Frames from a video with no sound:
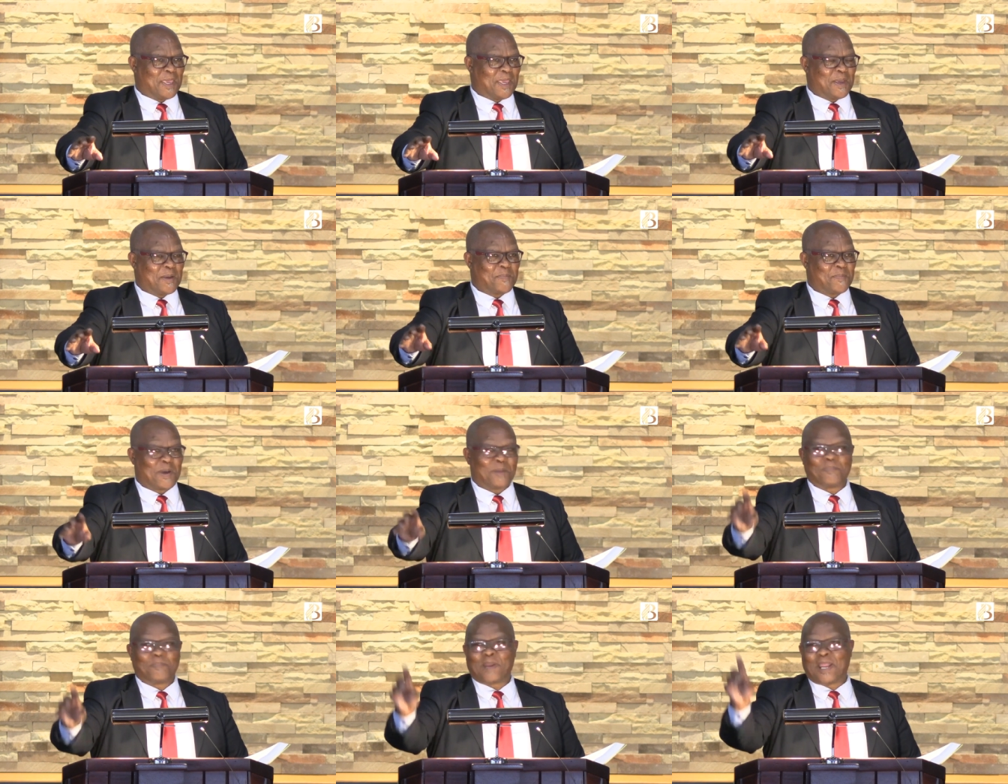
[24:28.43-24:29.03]

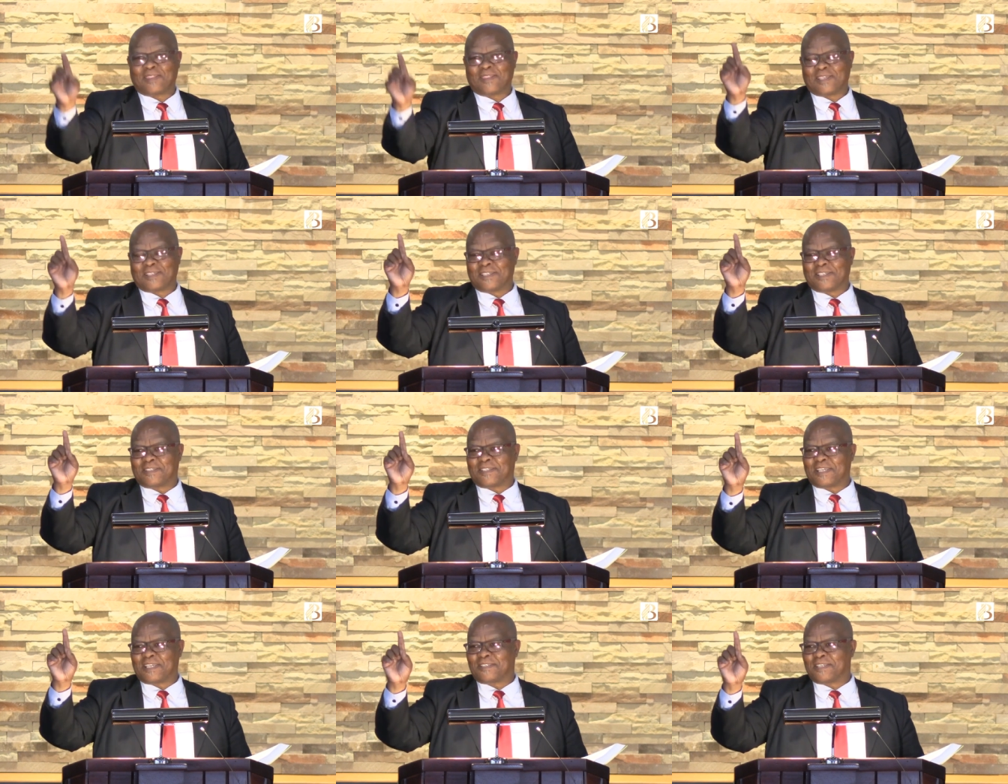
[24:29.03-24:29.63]
But, brothers and
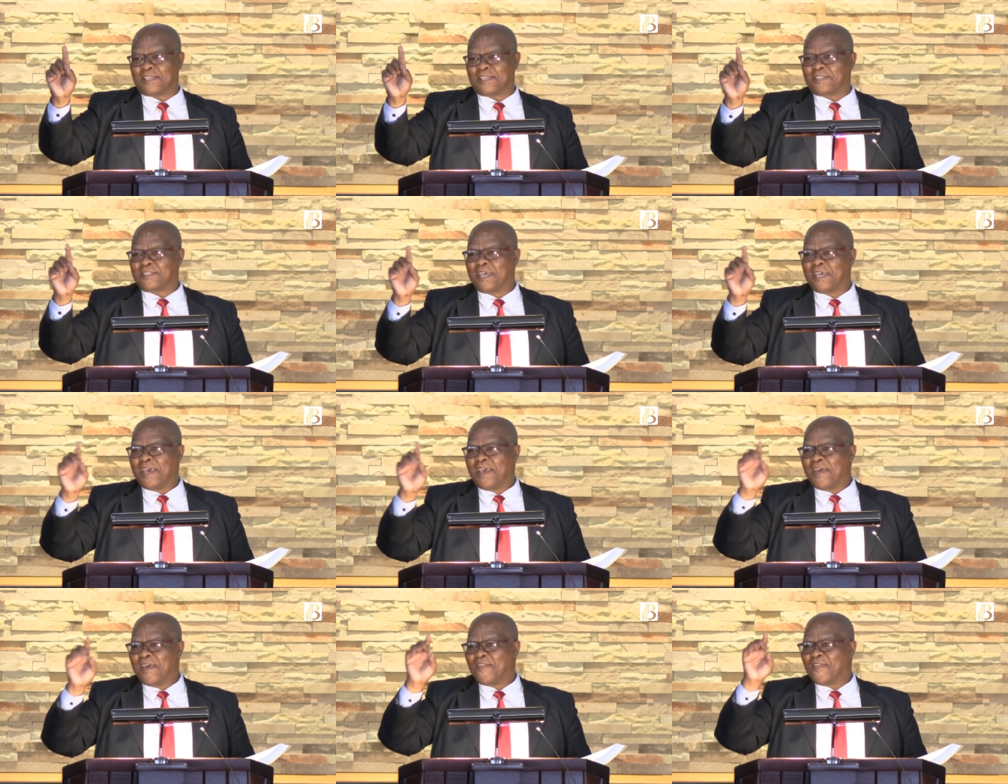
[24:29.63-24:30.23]
sisters,
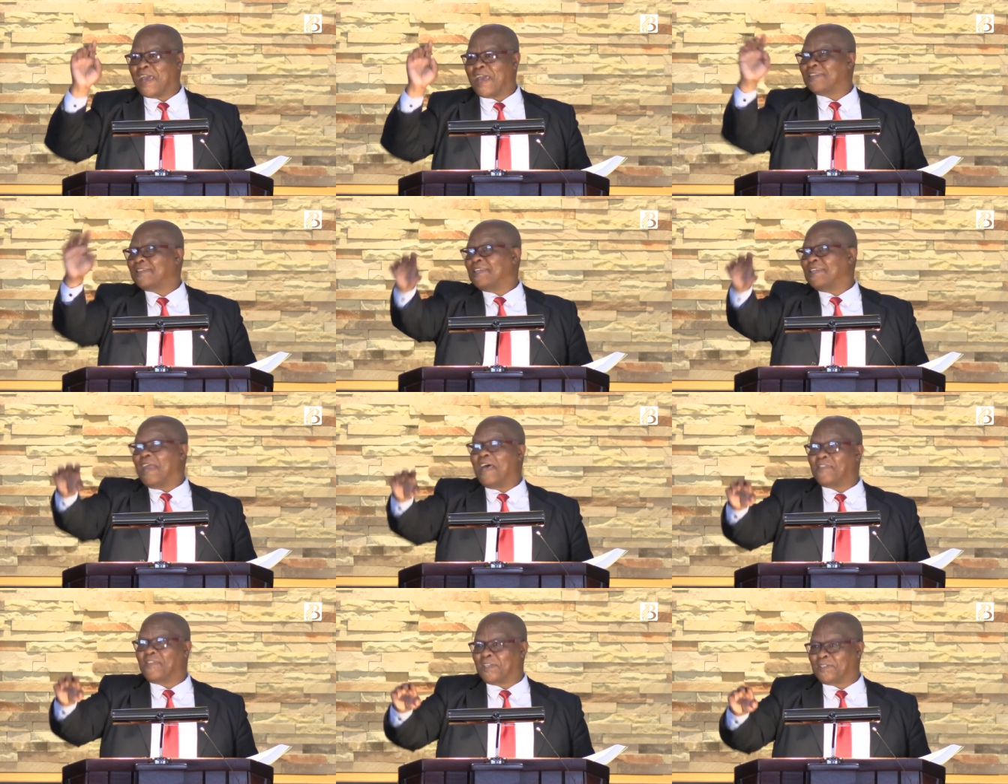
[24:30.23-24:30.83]
there's
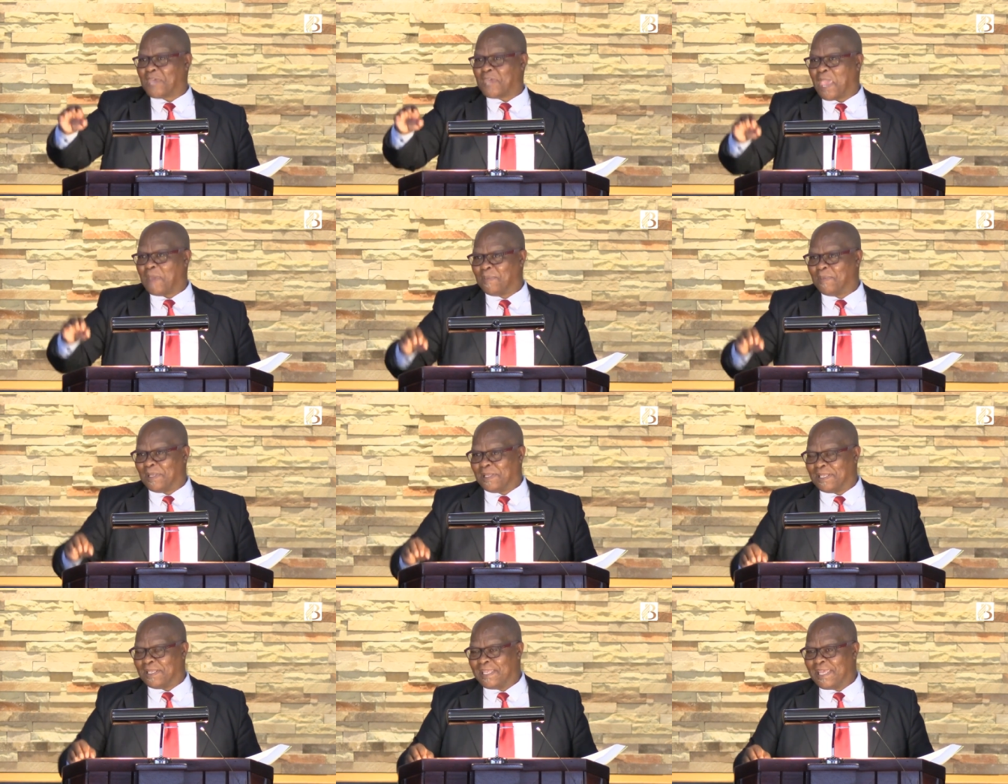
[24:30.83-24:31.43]
another
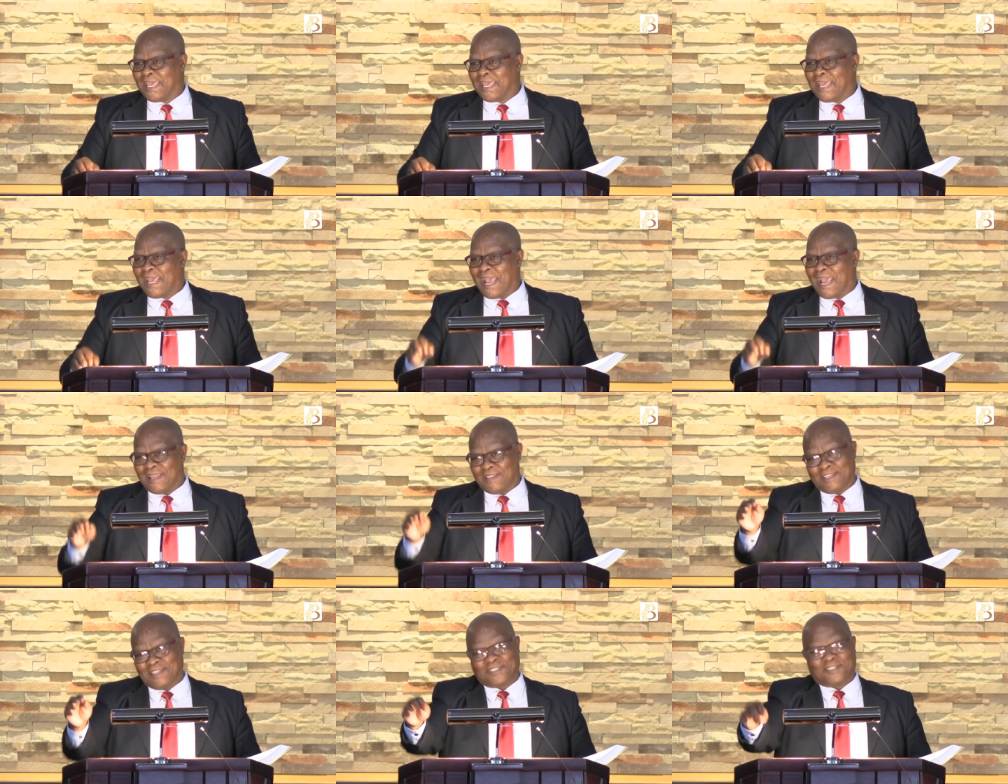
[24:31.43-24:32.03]
table,
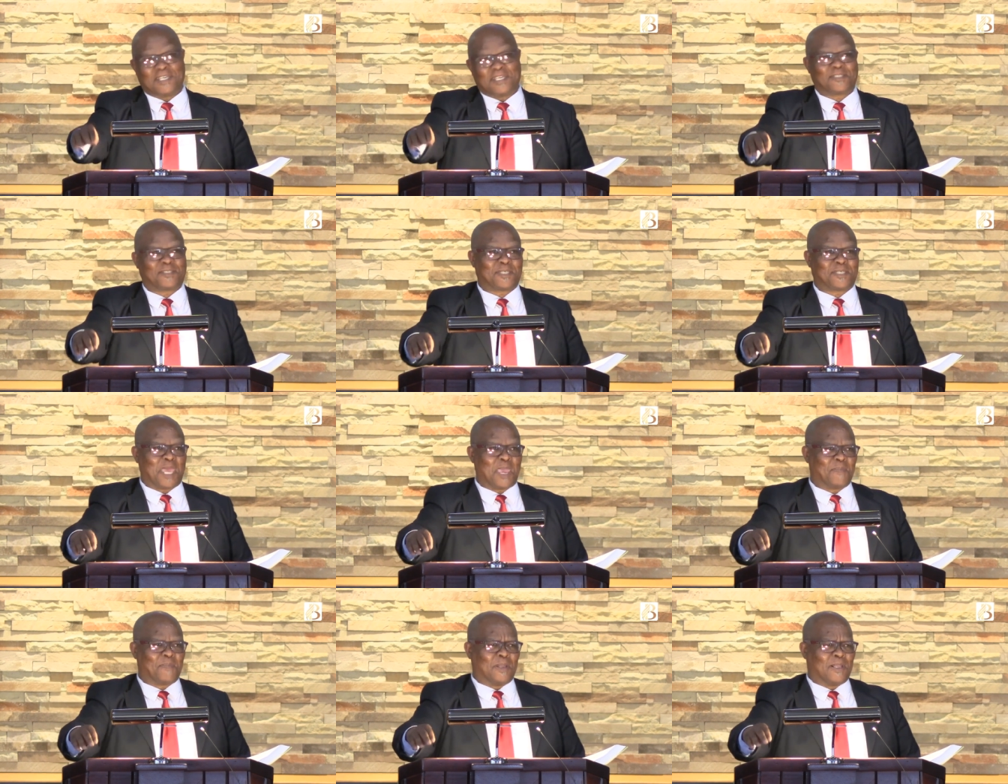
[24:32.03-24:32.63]
and it's this
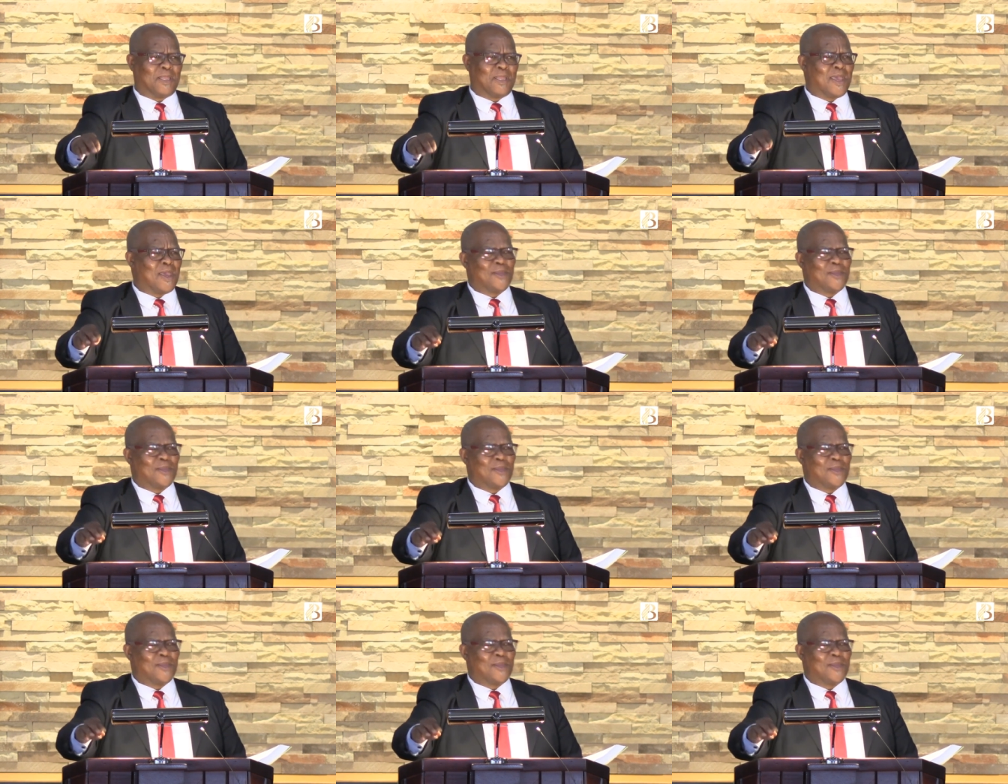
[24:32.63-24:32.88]
table.